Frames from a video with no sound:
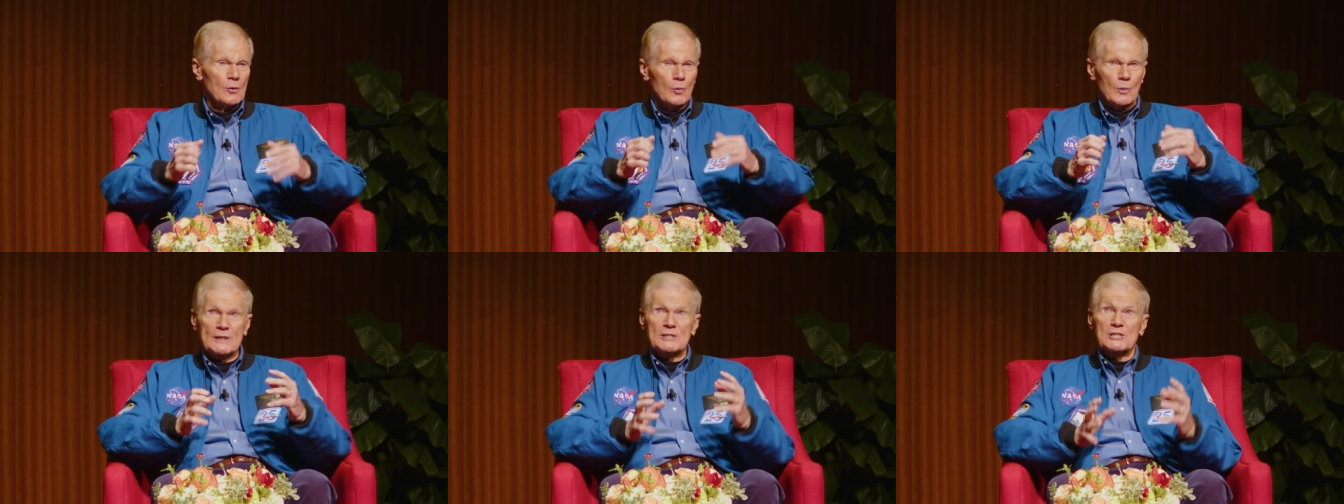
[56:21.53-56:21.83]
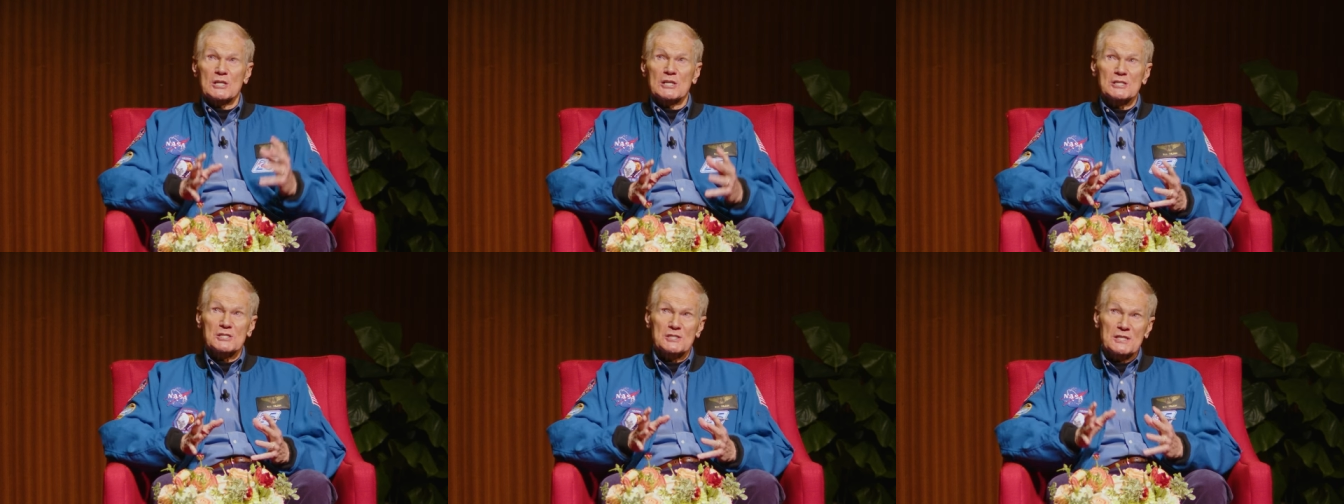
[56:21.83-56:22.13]

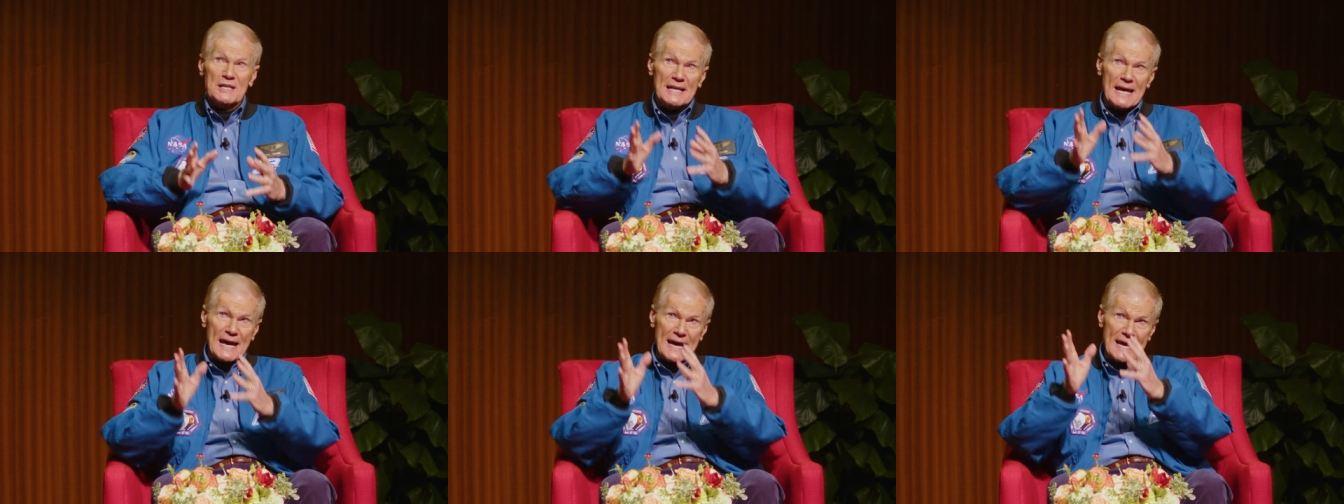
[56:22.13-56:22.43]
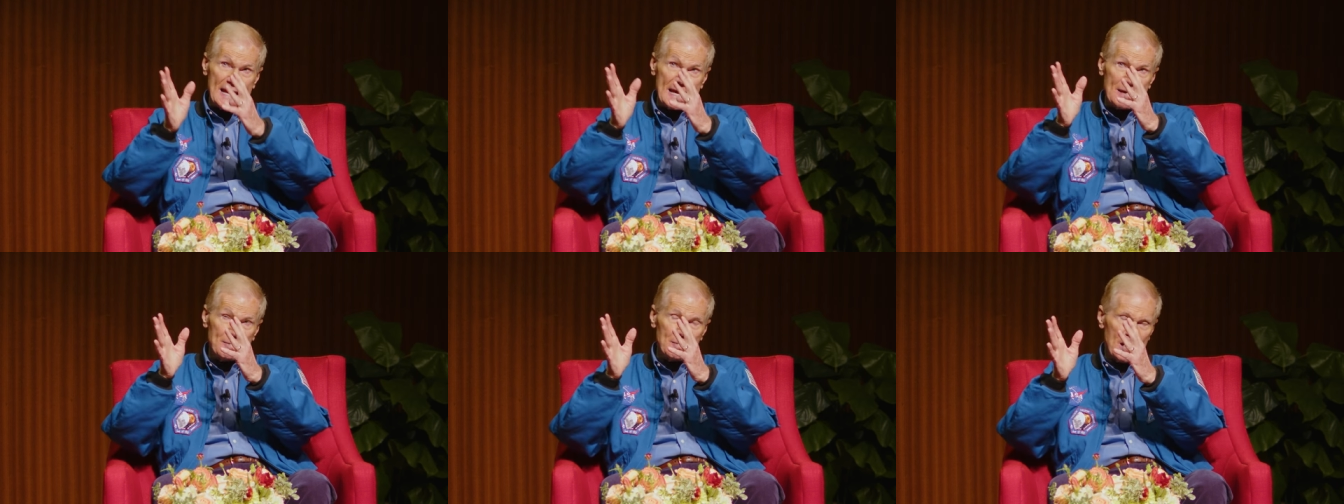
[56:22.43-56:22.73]
which is the
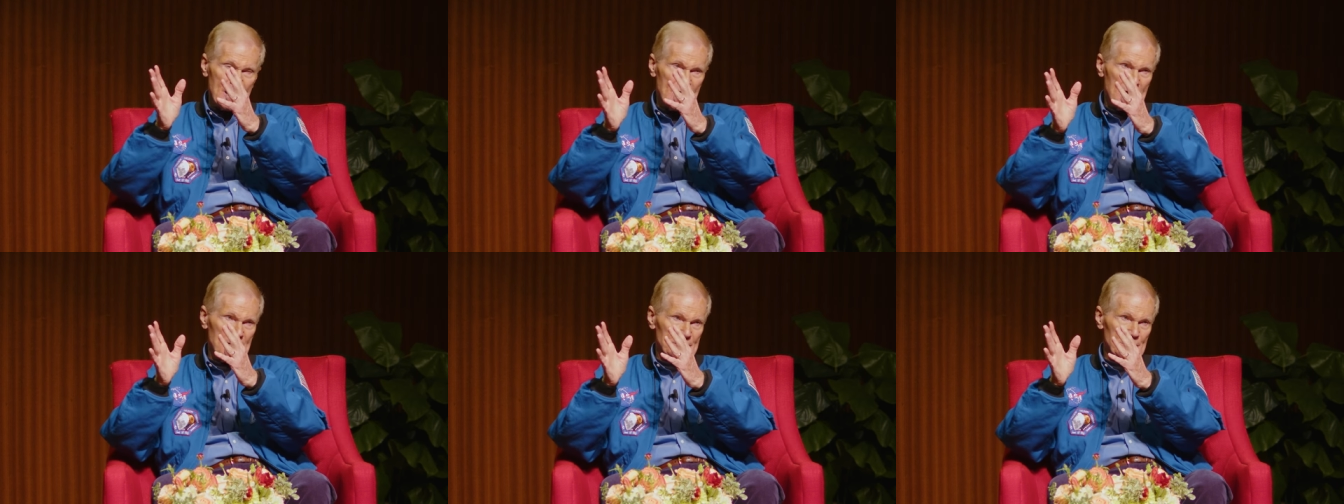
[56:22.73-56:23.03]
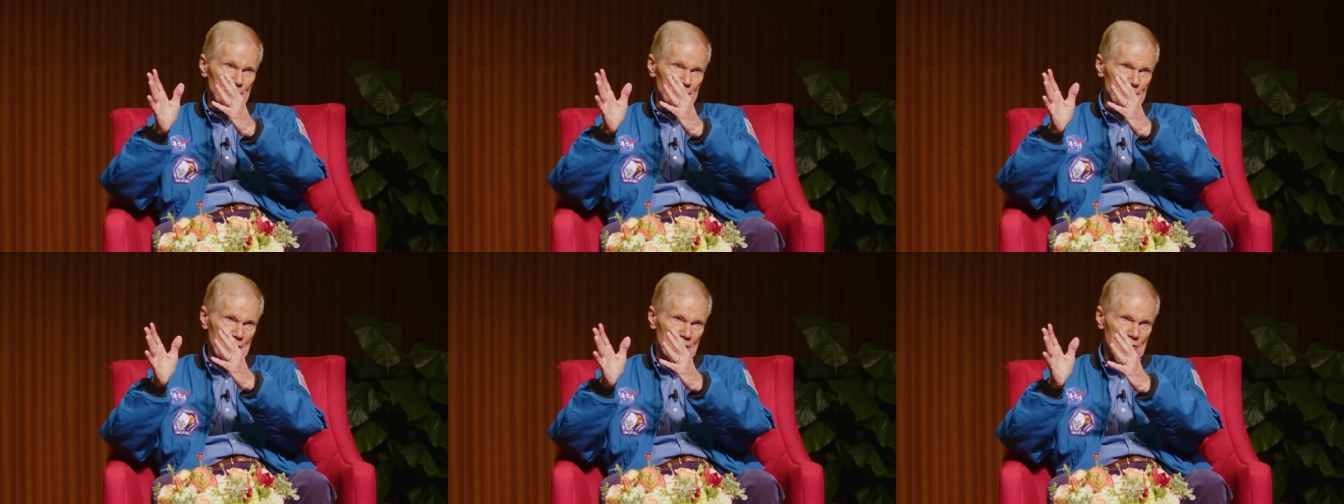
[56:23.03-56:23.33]
name of
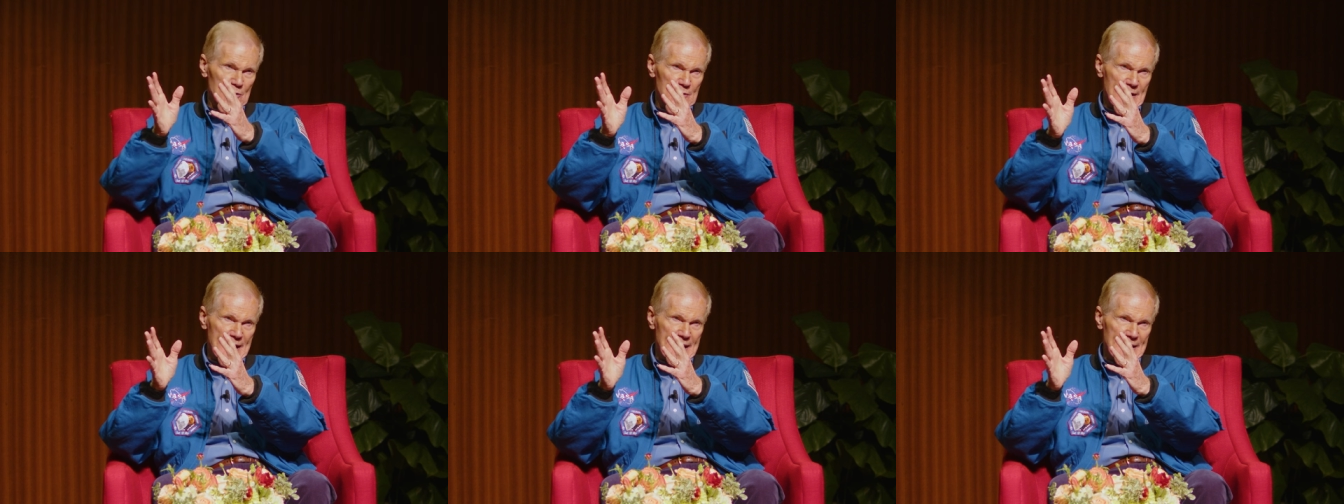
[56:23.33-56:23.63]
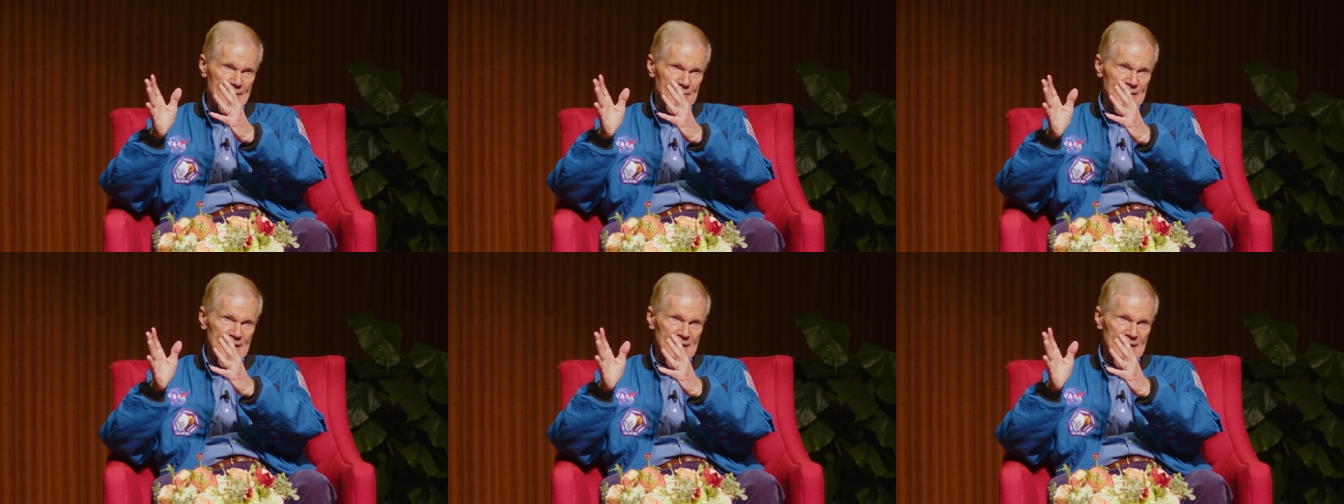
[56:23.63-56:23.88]
the program